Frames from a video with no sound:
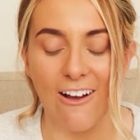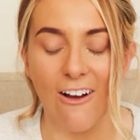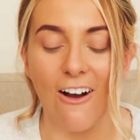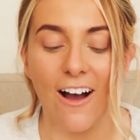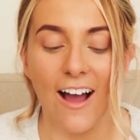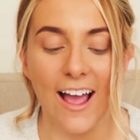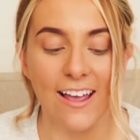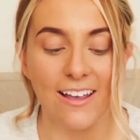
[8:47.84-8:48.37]

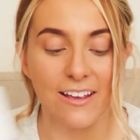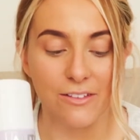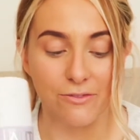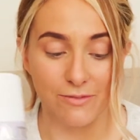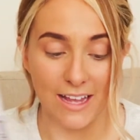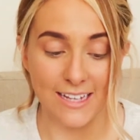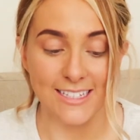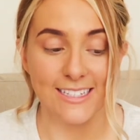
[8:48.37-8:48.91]

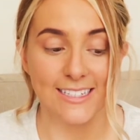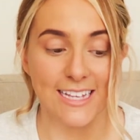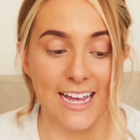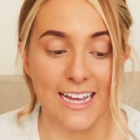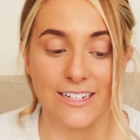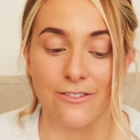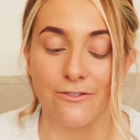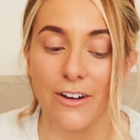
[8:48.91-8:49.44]
As I
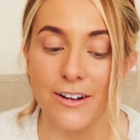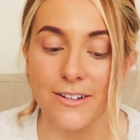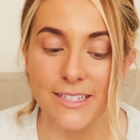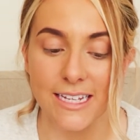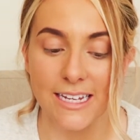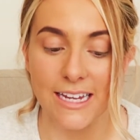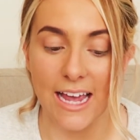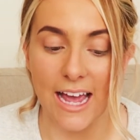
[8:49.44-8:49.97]
said,
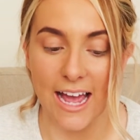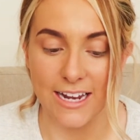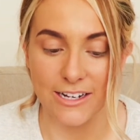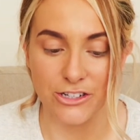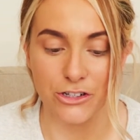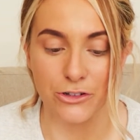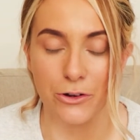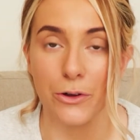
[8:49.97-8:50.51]
Rosie
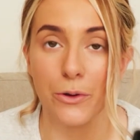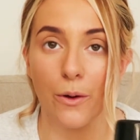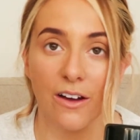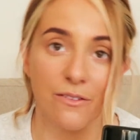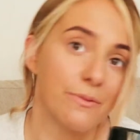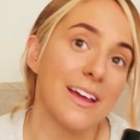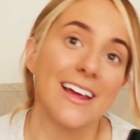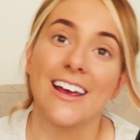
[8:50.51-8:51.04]
Henshaw, who
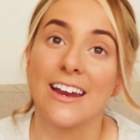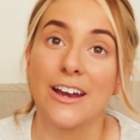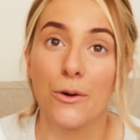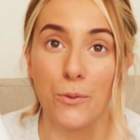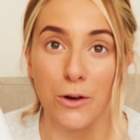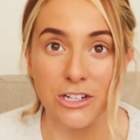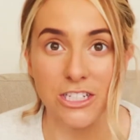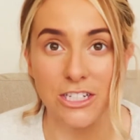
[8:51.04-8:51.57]
I've been
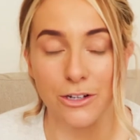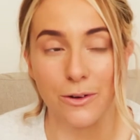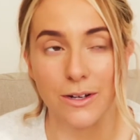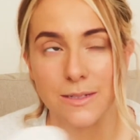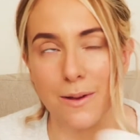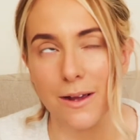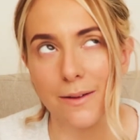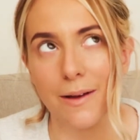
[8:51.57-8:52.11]
watching, who I
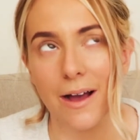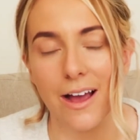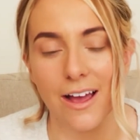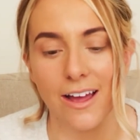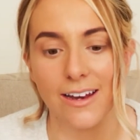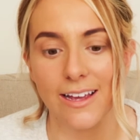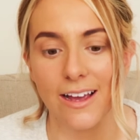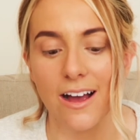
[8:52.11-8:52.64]
spoke about
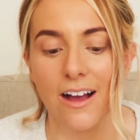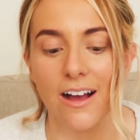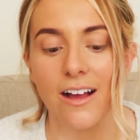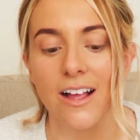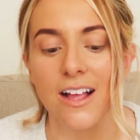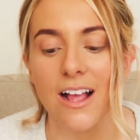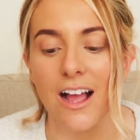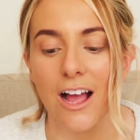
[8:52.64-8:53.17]
earlier,
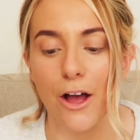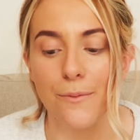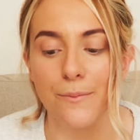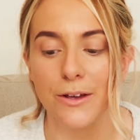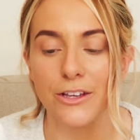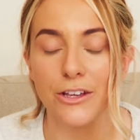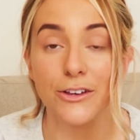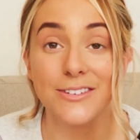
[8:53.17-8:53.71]

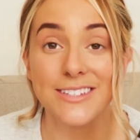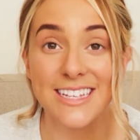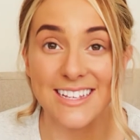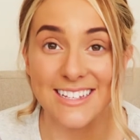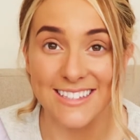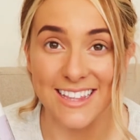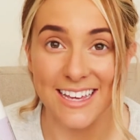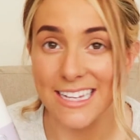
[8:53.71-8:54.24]

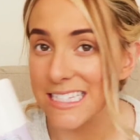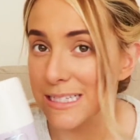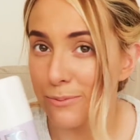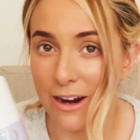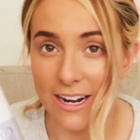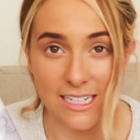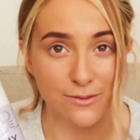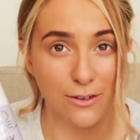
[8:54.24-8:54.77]
uses these
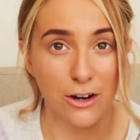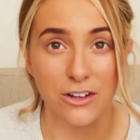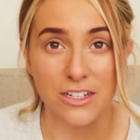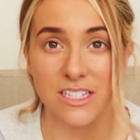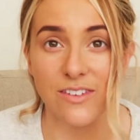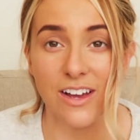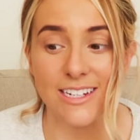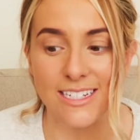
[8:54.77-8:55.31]
sprays for
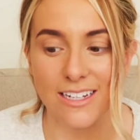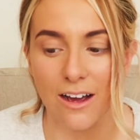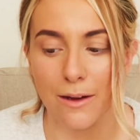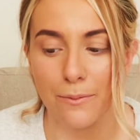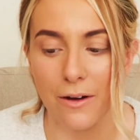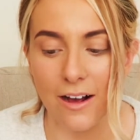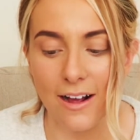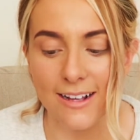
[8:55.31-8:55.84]
lots of her
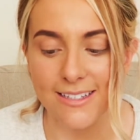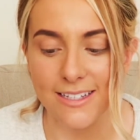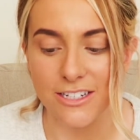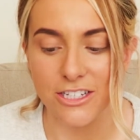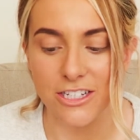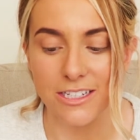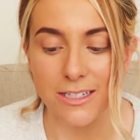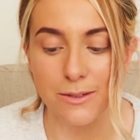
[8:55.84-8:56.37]
DIYs, and
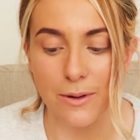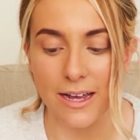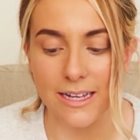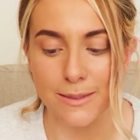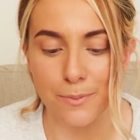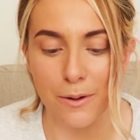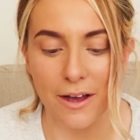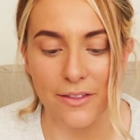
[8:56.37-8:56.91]
she
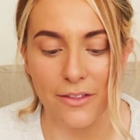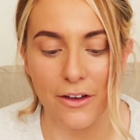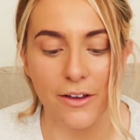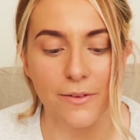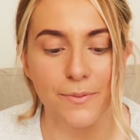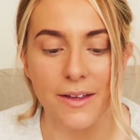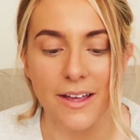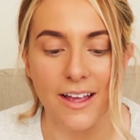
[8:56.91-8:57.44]
swears by
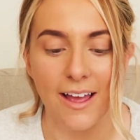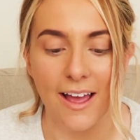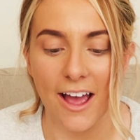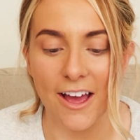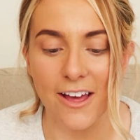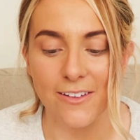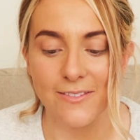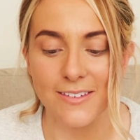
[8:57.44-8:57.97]
them.
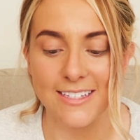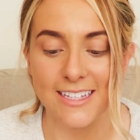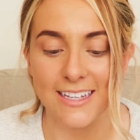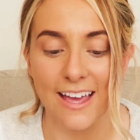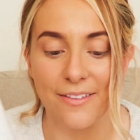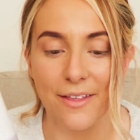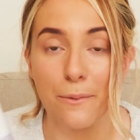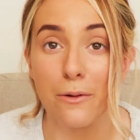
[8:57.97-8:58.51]
So
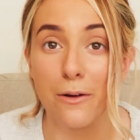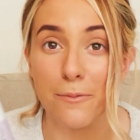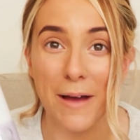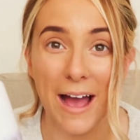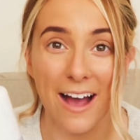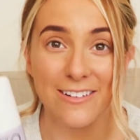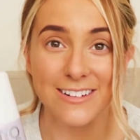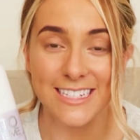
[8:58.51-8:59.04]
yeah, they were
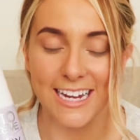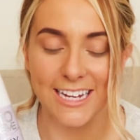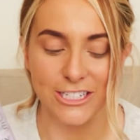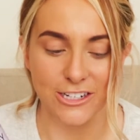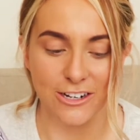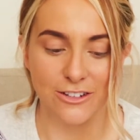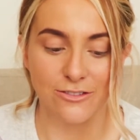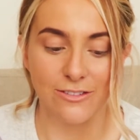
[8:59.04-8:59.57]
£1 each,
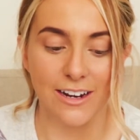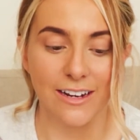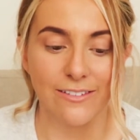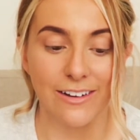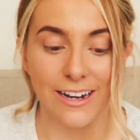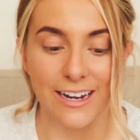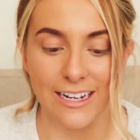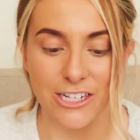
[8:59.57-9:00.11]
and I was
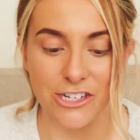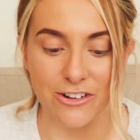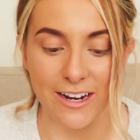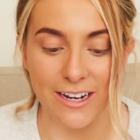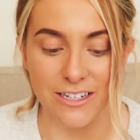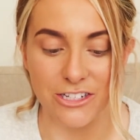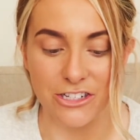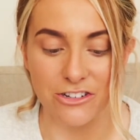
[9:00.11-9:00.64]
really
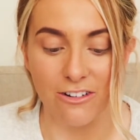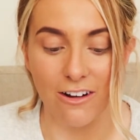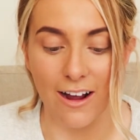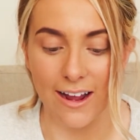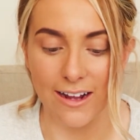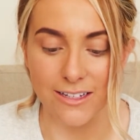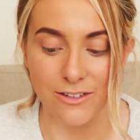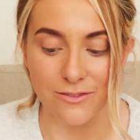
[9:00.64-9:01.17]
intrigued to
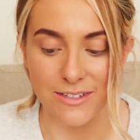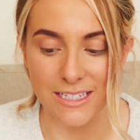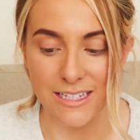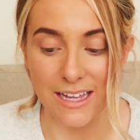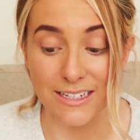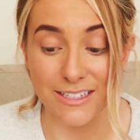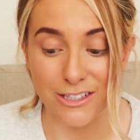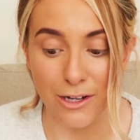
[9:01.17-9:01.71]
try, because obviously
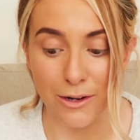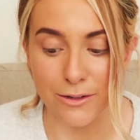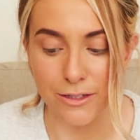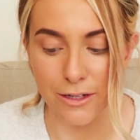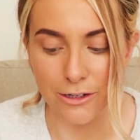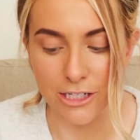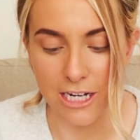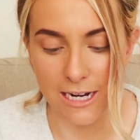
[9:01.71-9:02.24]
that's so
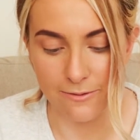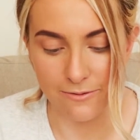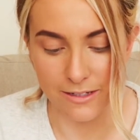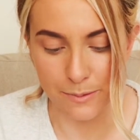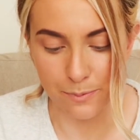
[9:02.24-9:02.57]
cheap for